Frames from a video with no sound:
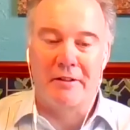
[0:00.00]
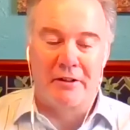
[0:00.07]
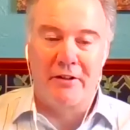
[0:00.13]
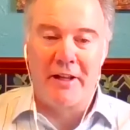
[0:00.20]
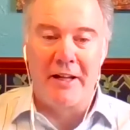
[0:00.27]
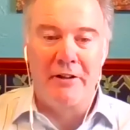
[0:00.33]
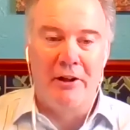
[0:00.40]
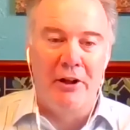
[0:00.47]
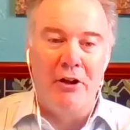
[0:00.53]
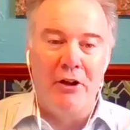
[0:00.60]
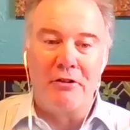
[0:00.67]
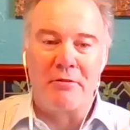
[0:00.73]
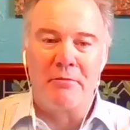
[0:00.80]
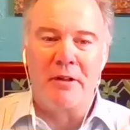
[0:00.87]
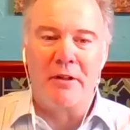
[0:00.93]
then
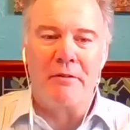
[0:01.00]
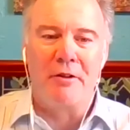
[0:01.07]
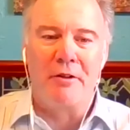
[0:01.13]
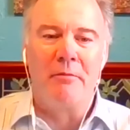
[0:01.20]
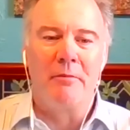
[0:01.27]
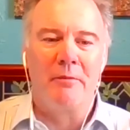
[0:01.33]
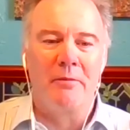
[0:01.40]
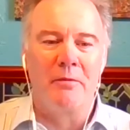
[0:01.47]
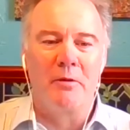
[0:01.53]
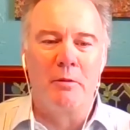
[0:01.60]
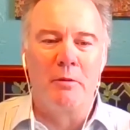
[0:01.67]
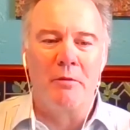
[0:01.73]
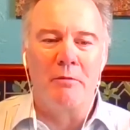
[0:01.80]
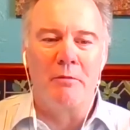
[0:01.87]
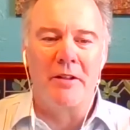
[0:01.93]
learned something from
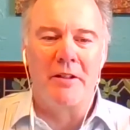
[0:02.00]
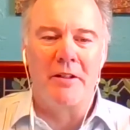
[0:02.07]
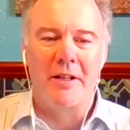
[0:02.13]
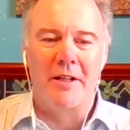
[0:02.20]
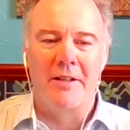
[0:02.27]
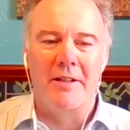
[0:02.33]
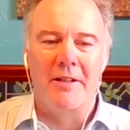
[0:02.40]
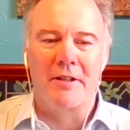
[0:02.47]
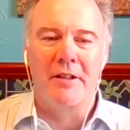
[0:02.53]
working with these kids,